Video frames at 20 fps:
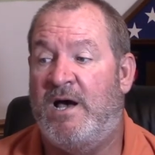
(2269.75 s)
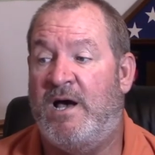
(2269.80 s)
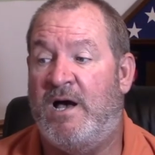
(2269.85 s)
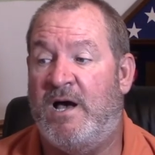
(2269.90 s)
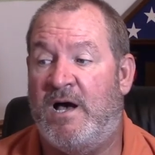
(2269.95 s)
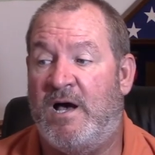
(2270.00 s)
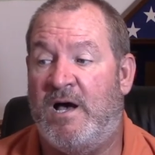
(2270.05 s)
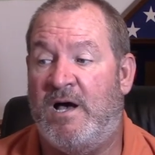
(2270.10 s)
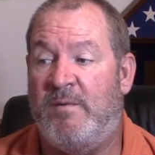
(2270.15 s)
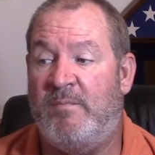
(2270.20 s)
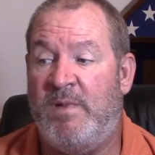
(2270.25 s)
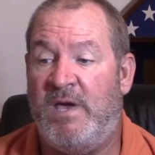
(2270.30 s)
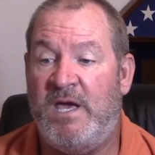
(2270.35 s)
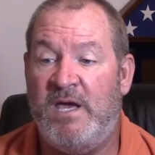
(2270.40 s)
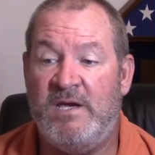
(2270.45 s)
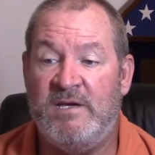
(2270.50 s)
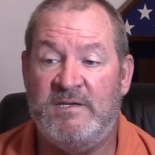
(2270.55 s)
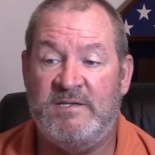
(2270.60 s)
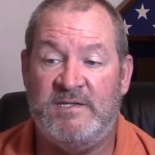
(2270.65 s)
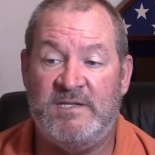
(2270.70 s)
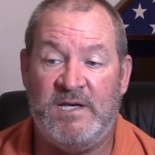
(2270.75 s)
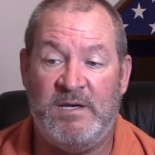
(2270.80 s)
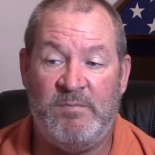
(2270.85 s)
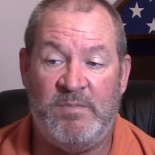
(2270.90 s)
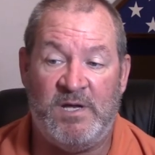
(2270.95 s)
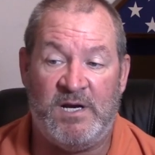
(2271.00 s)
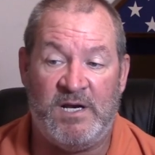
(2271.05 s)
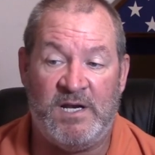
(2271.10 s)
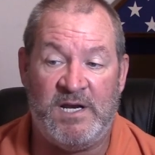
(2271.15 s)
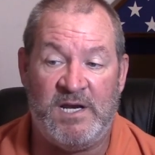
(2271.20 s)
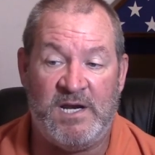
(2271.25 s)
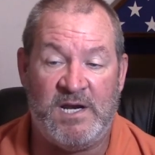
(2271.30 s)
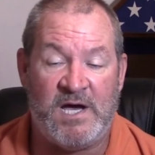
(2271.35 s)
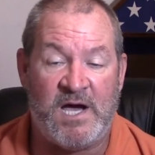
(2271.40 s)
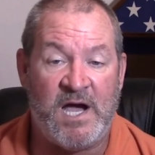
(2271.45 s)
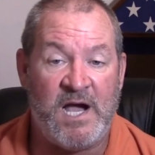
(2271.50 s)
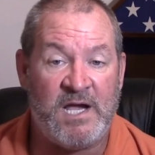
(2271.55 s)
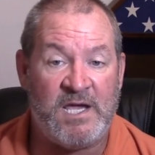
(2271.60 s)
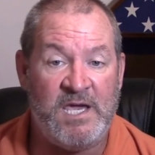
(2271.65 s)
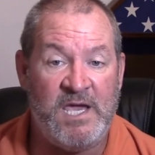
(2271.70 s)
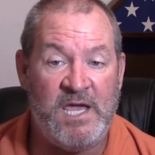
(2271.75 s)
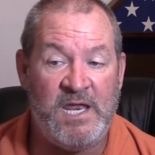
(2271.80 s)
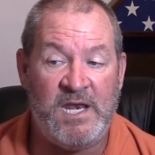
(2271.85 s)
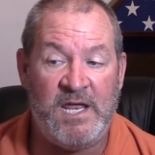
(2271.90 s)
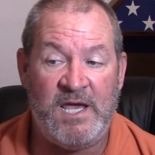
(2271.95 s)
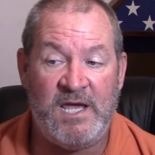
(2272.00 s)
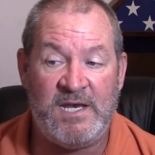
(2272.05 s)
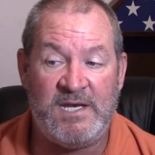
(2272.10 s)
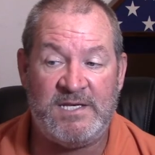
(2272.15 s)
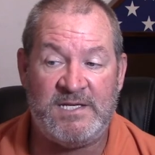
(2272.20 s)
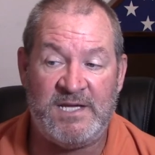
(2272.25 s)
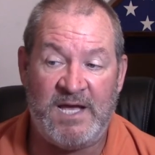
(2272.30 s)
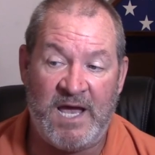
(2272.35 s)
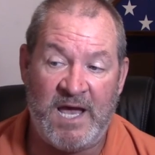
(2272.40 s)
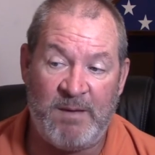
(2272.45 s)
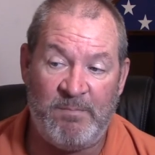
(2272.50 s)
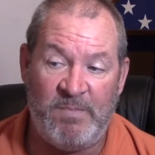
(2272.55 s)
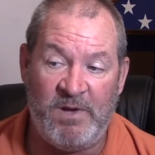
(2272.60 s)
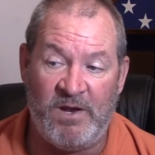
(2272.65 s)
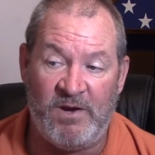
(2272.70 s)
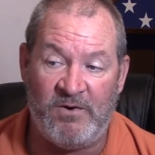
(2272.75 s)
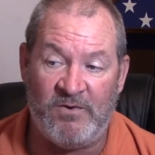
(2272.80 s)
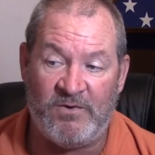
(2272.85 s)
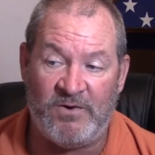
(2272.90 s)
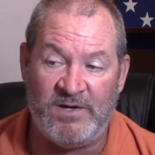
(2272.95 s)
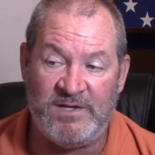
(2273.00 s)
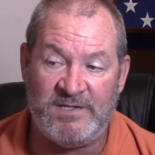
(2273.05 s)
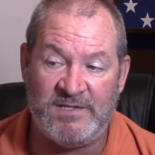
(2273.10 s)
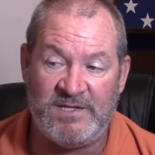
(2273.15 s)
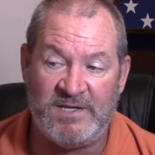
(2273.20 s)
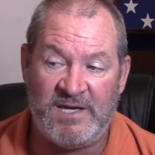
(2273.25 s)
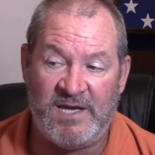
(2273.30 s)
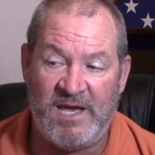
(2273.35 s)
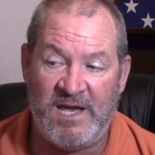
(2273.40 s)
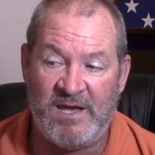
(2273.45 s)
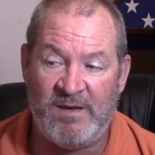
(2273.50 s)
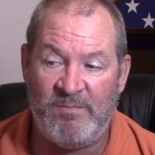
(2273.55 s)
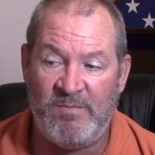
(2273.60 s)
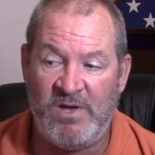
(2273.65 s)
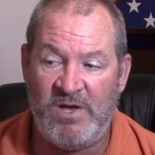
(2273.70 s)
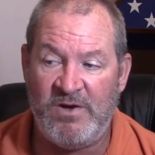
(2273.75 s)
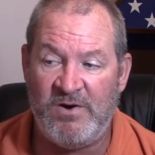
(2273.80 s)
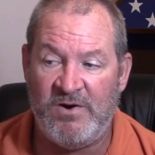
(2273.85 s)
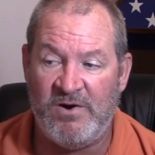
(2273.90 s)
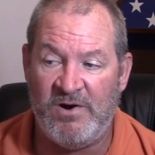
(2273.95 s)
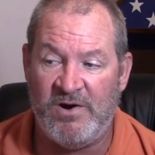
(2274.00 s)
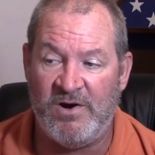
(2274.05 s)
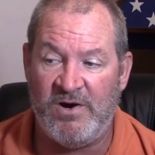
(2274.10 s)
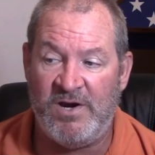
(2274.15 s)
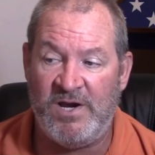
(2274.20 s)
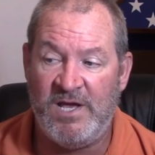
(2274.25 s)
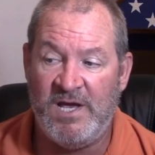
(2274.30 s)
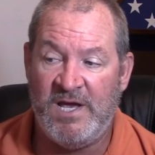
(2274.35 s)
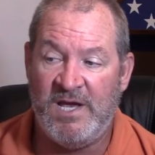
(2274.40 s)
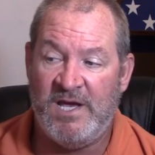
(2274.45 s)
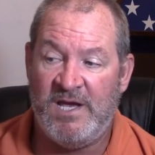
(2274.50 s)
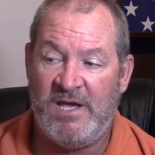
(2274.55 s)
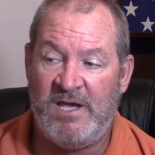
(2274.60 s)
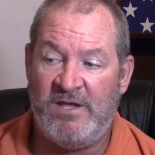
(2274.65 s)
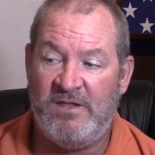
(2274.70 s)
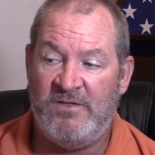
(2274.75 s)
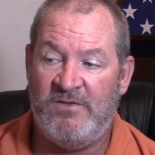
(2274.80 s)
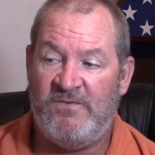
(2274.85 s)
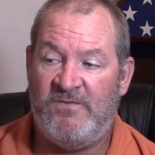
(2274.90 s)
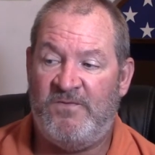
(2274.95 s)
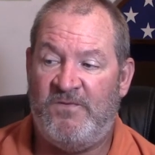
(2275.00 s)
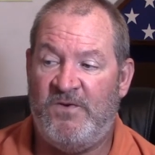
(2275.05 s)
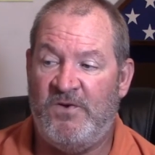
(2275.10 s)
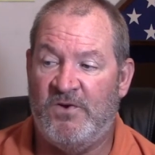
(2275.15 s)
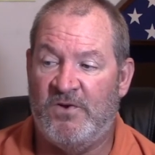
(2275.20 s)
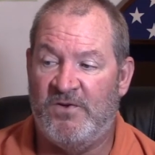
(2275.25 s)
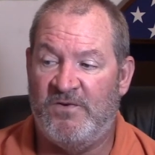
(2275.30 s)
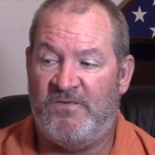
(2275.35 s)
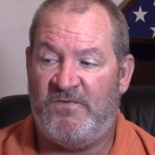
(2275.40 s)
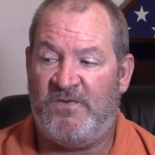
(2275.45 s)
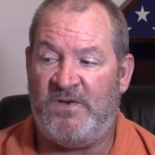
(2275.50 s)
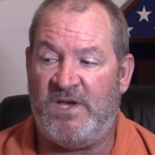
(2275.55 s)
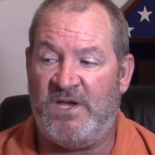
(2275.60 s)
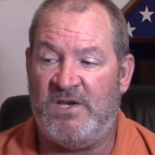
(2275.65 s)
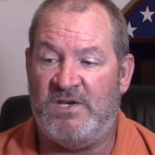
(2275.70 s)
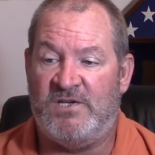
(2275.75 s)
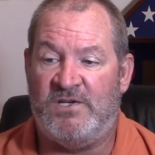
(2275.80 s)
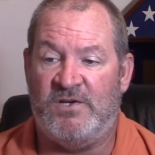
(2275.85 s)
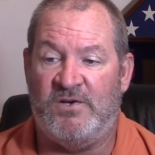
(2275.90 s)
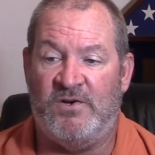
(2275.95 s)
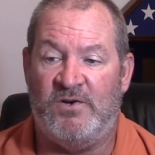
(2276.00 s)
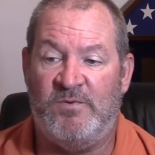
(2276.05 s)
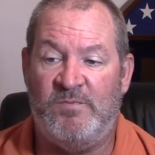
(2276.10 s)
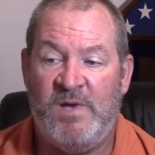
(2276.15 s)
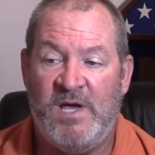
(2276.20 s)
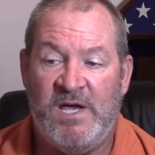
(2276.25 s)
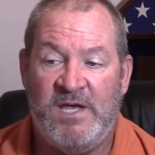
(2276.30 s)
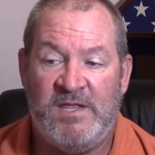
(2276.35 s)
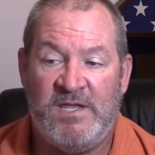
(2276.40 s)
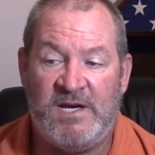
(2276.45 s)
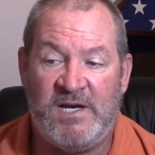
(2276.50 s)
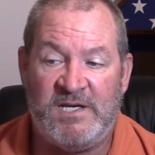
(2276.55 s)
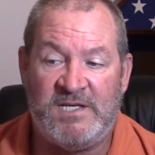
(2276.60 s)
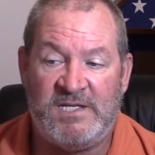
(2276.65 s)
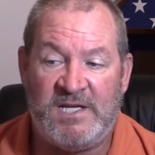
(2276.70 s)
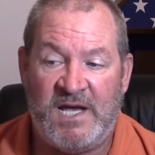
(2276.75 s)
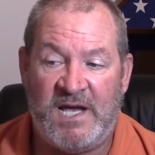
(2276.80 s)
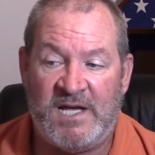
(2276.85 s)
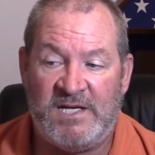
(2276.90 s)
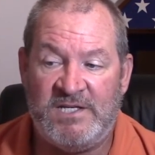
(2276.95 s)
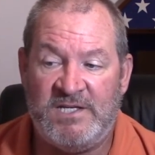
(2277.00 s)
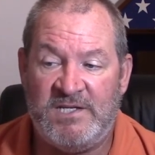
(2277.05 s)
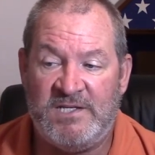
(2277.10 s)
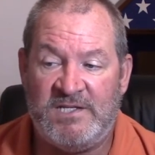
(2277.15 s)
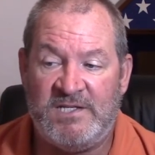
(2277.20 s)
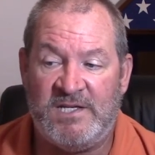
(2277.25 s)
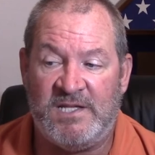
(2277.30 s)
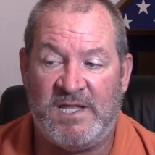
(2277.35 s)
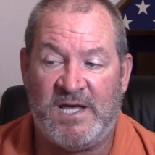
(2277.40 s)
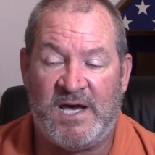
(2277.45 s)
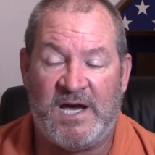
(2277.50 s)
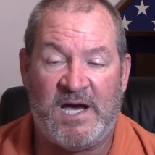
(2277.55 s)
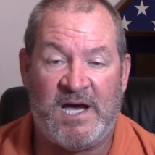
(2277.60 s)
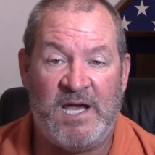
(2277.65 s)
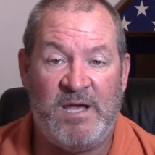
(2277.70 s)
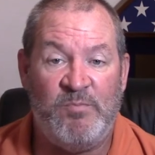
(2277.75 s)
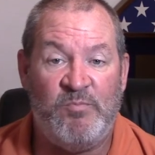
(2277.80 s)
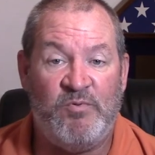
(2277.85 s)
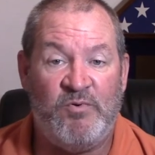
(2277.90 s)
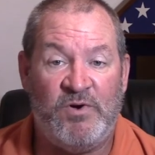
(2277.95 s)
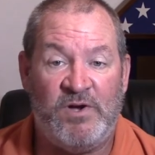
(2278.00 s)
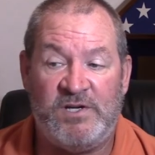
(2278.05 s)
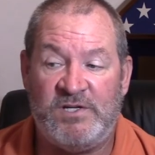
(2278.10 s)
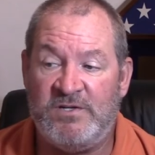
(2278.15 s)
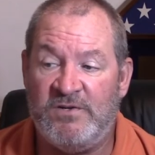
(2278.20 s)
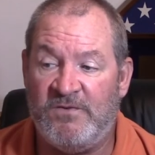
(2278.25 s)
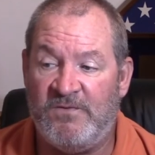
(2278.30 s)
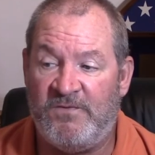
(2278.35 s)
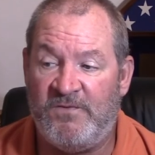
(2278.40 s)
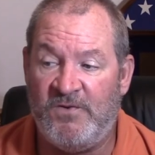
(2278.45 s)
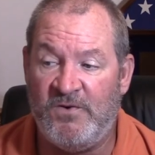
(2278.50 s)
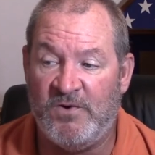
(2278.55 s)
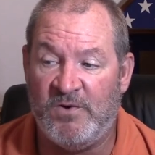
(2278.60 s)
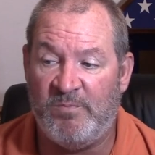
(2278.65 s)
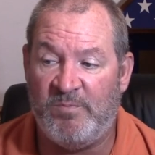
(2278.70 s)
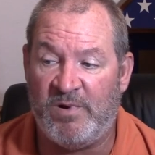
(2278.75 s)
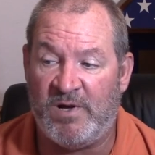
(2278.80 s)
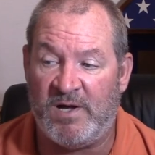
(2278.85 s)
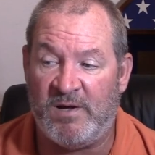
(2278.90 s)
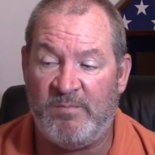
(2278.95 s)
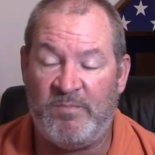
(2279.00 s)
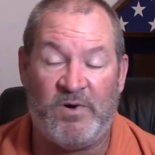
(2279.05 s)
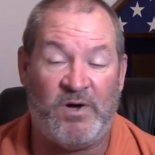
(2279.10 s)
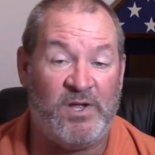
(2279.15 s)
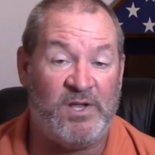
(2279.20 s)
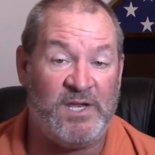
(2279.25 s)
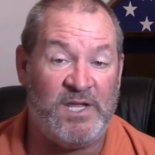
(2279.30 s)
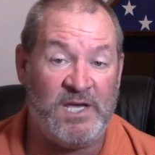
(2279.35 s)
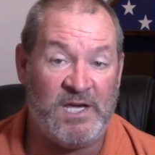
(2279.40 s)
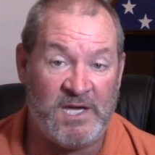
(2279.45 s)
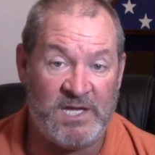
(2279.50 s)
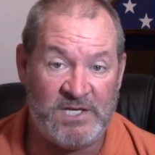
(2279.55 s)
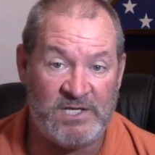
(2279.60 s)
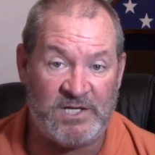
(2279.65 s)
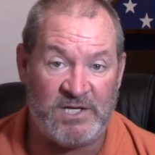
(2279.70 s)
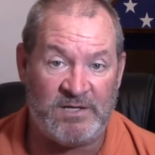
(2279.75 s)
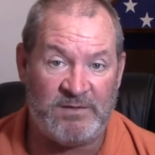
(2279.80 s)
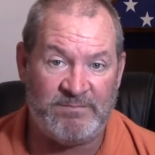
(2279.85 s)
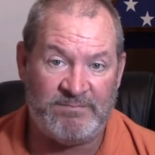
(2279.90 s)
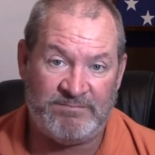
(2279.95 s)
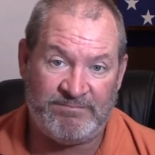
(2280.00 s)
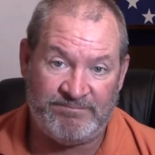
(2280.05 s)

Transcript: Uh, may exhibit a knocking and tapping noise that can be heard in the fuel feed tube that attaches to the high pressure fuel pump on the engine.